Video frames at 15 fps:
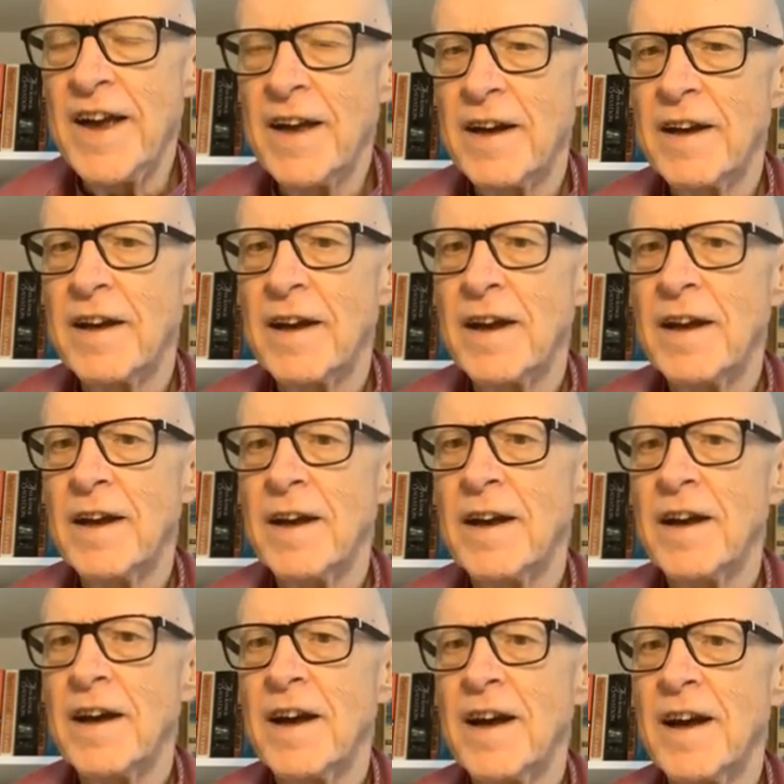I
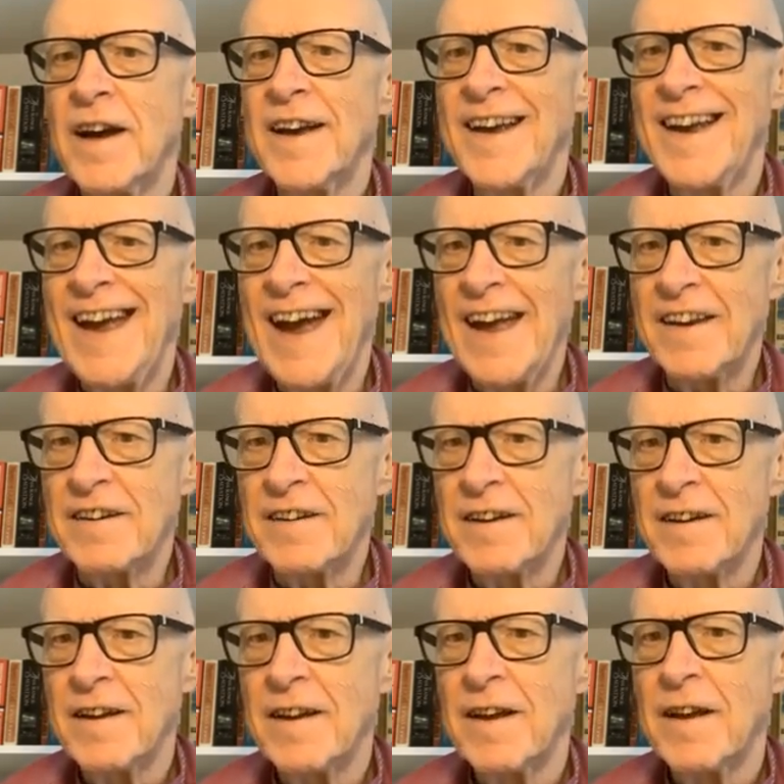
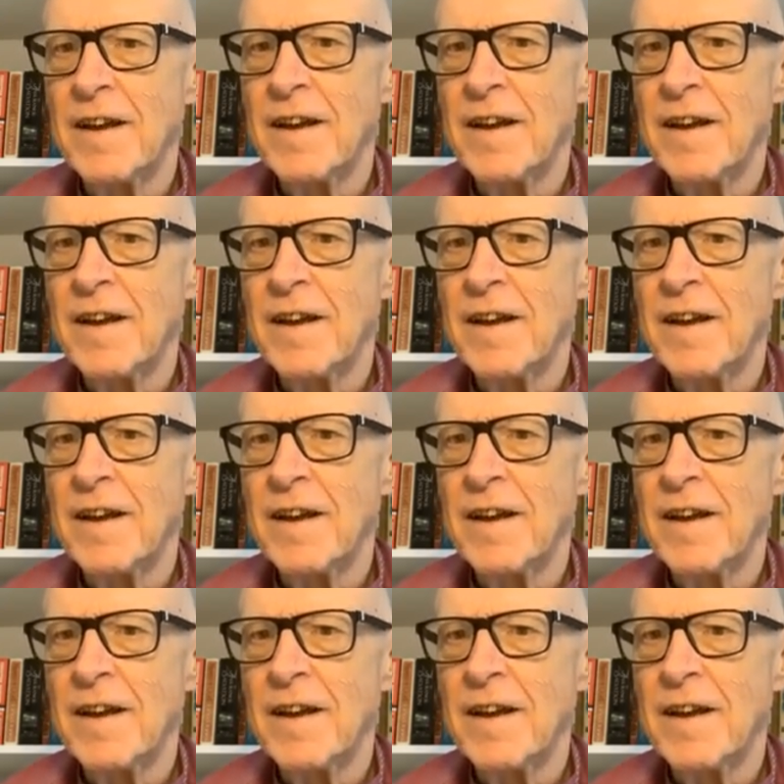get